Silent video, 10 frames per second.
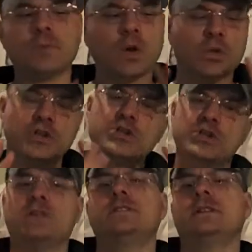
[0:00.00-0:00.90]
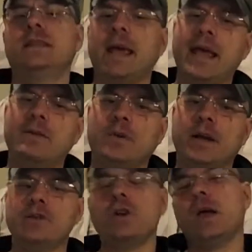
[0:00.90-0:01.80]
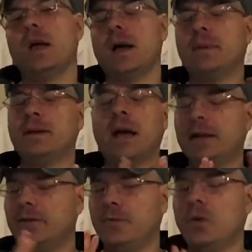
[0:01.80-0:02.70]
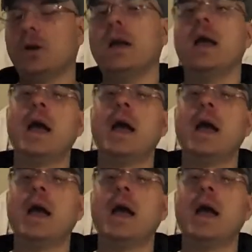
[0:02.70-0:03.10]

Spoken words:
which is just into the A range. I mean, 94.